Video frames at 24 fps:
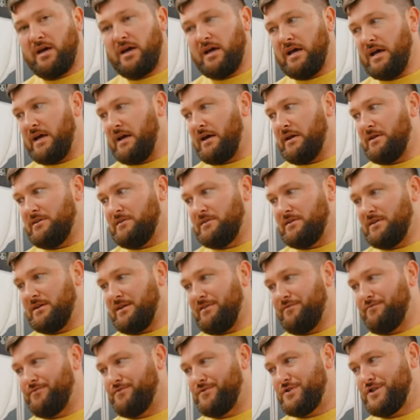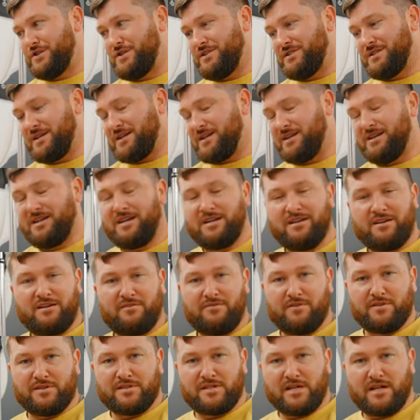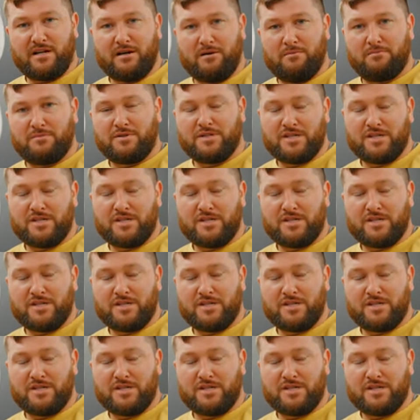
And if she's gonna need a different setup,